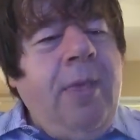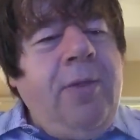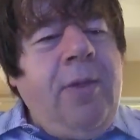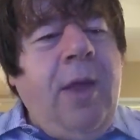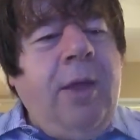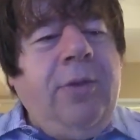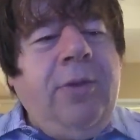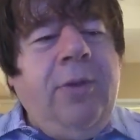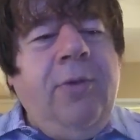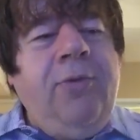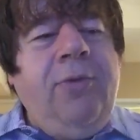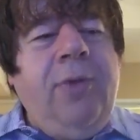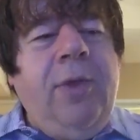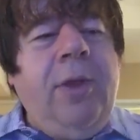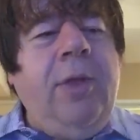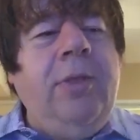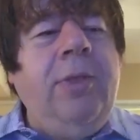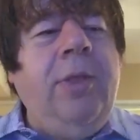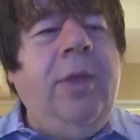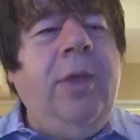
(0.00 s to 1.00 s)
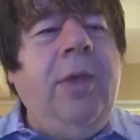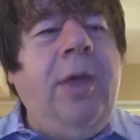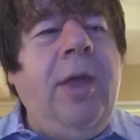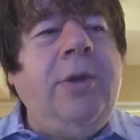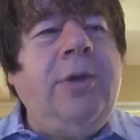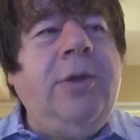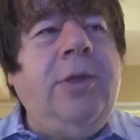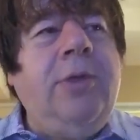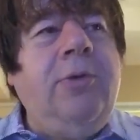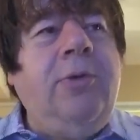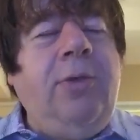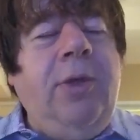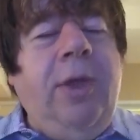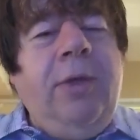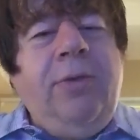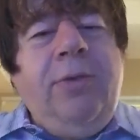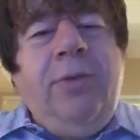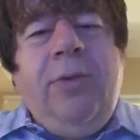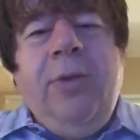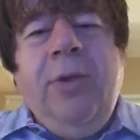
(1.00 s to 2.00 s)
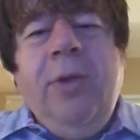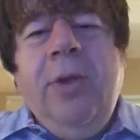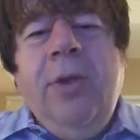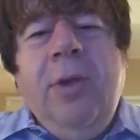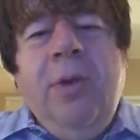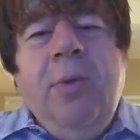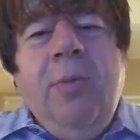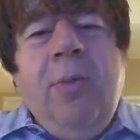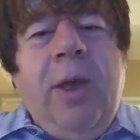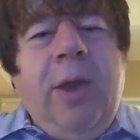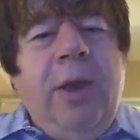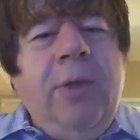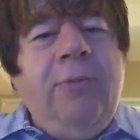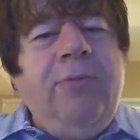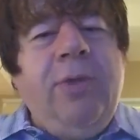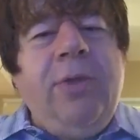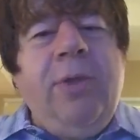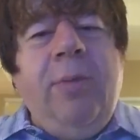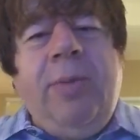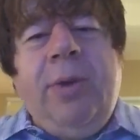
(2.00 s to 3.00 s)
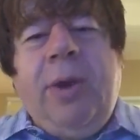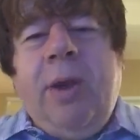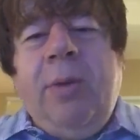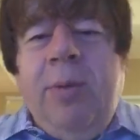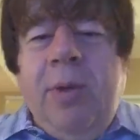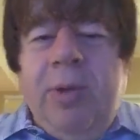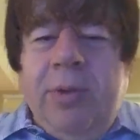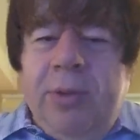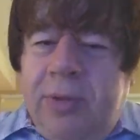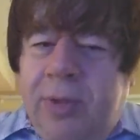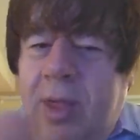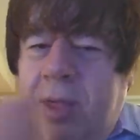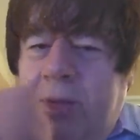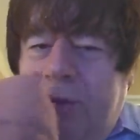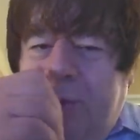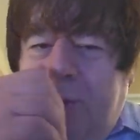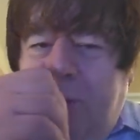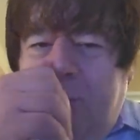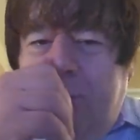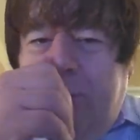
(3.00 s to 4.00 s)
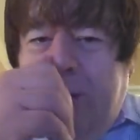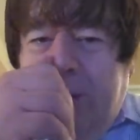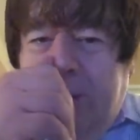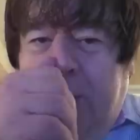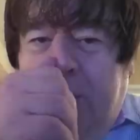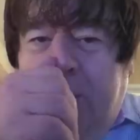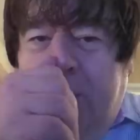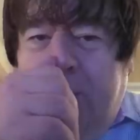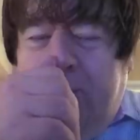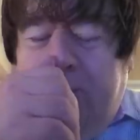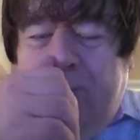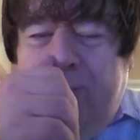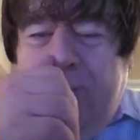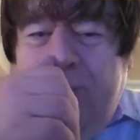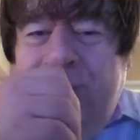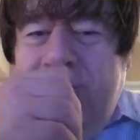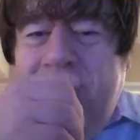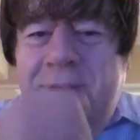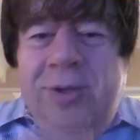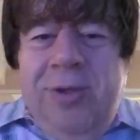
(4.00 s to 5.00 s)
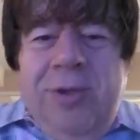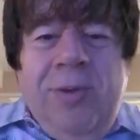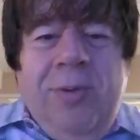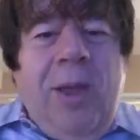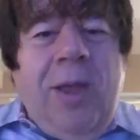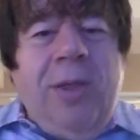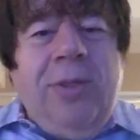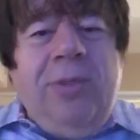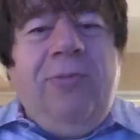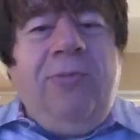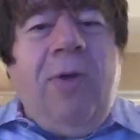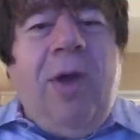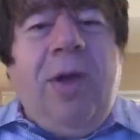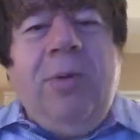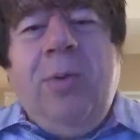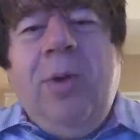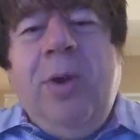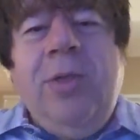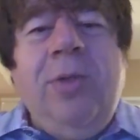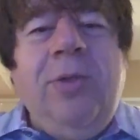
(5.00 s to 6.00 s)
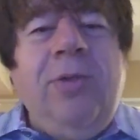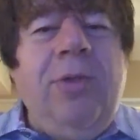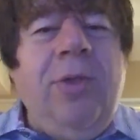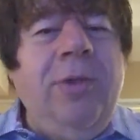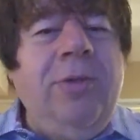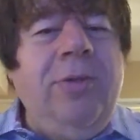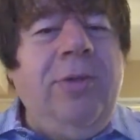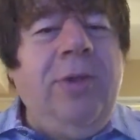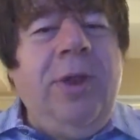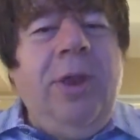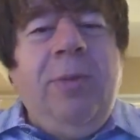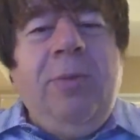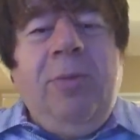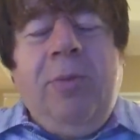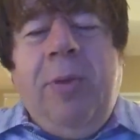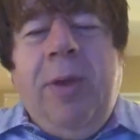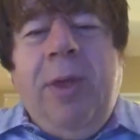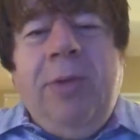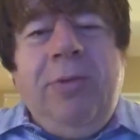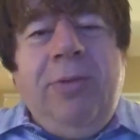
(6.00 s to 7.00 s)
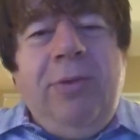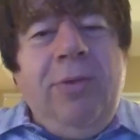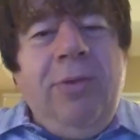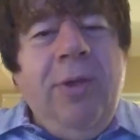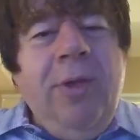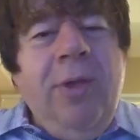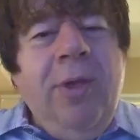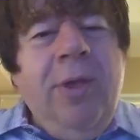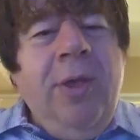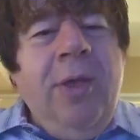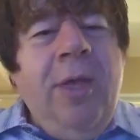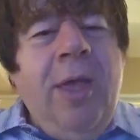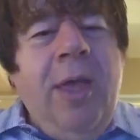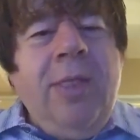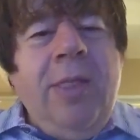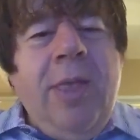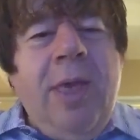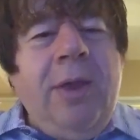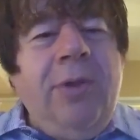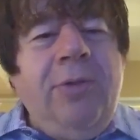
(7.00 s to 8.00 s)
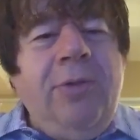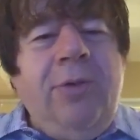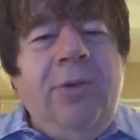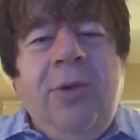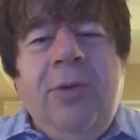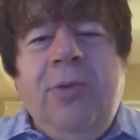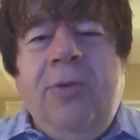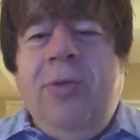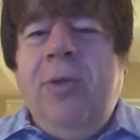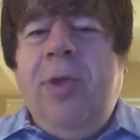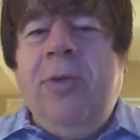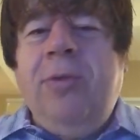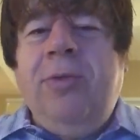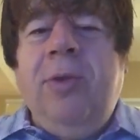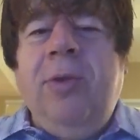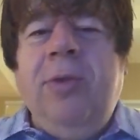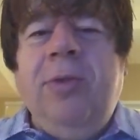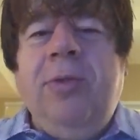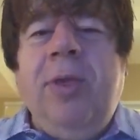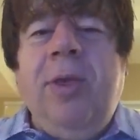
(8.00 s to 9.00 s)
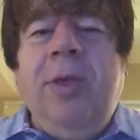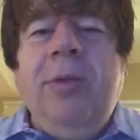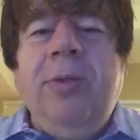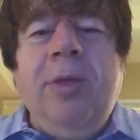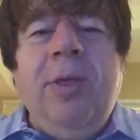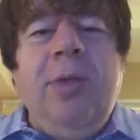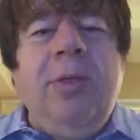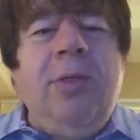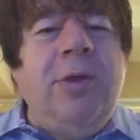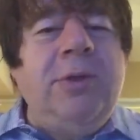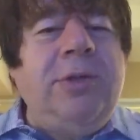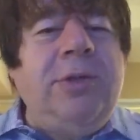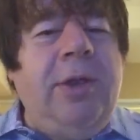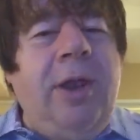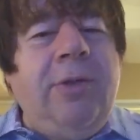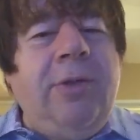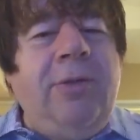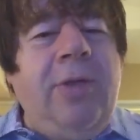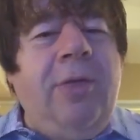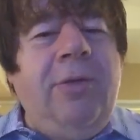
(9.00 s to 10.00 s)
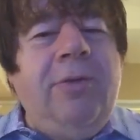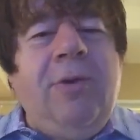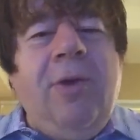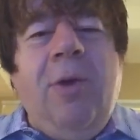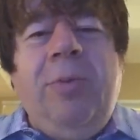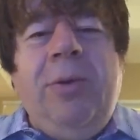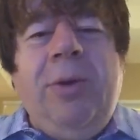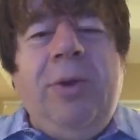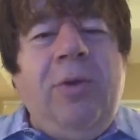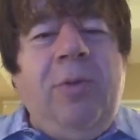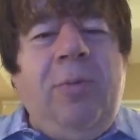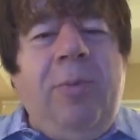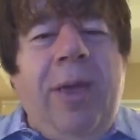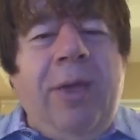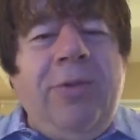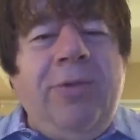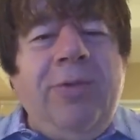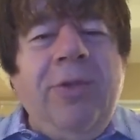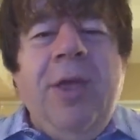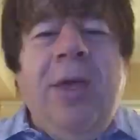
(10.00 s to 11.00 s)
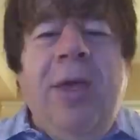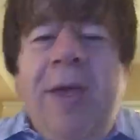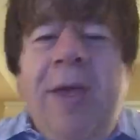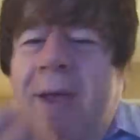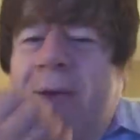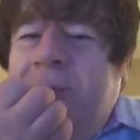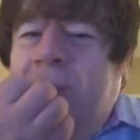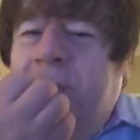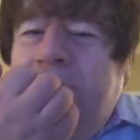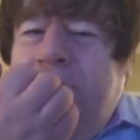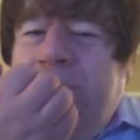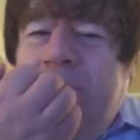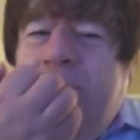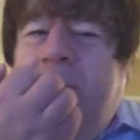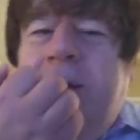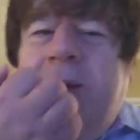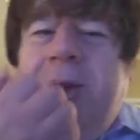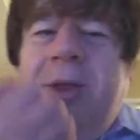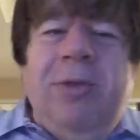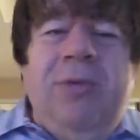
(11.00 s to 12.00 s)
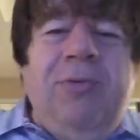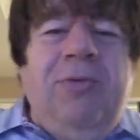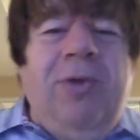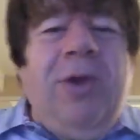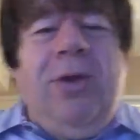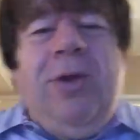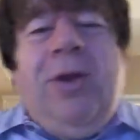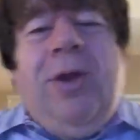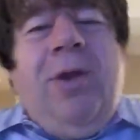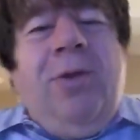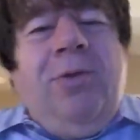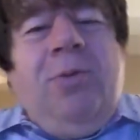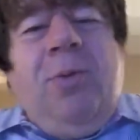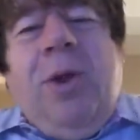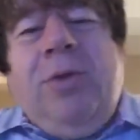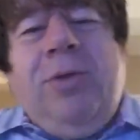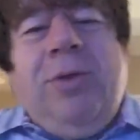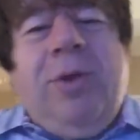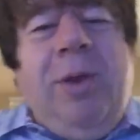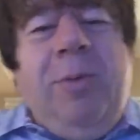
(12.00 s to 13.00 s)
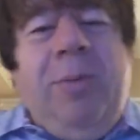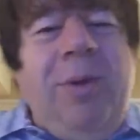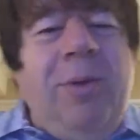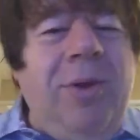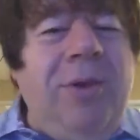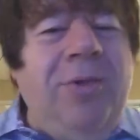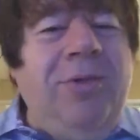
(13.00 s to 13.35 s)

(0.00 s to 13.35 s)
scientists sit on the edge of their seats waiting for somebody to build a telescope big enough, right, to find one of these things in deep space. And then as soon as they launch the next telescope into space, everyone's like biting their fingernails. What is it going to be?